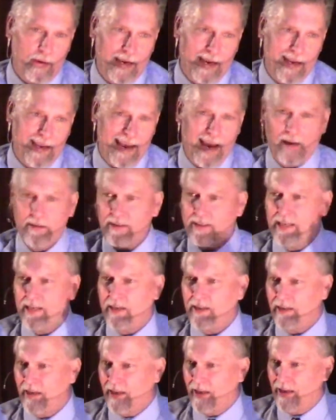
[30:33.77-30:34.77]
How did
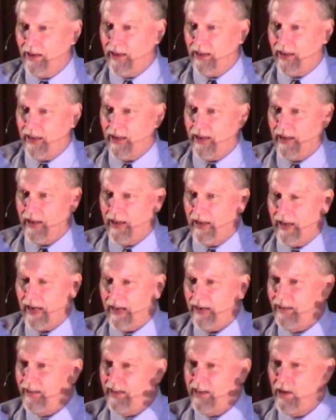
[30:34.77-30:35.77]

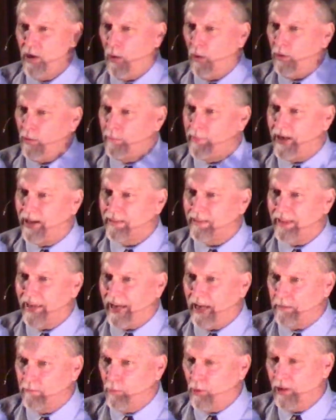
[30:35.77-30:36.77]
he know about
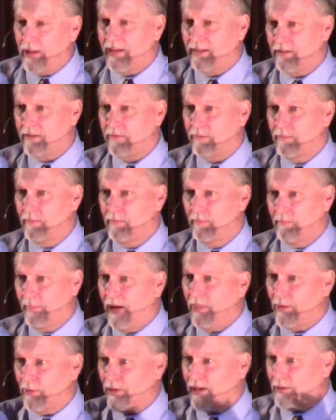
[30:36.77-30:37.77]
that? Well, his
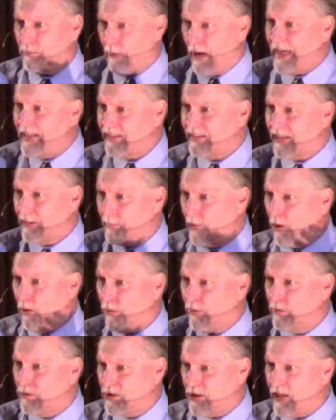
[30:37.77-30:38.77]
mother had raised him
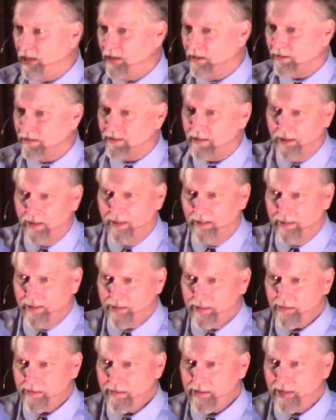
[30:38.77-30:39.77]
all those years
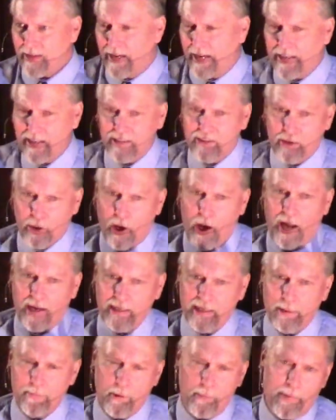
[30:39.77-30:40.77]
and had taught
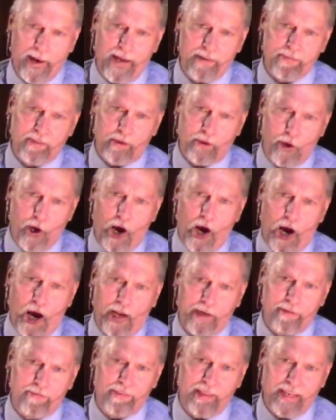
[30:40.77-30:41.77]
him about the
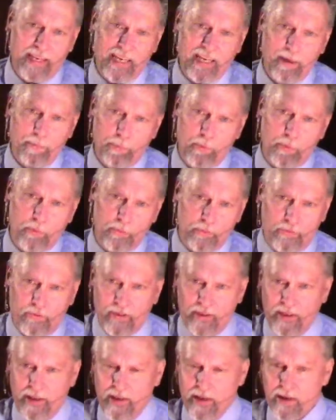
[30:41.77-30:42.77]
God of the
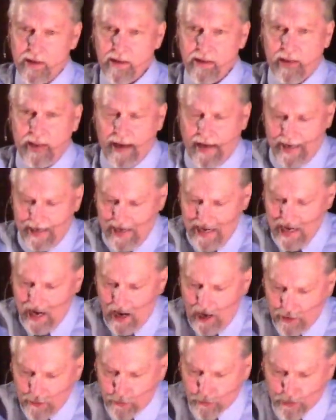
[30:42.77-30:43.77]
Hebrews. And he
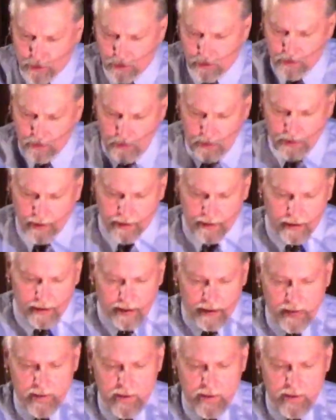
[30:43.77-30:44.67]
understood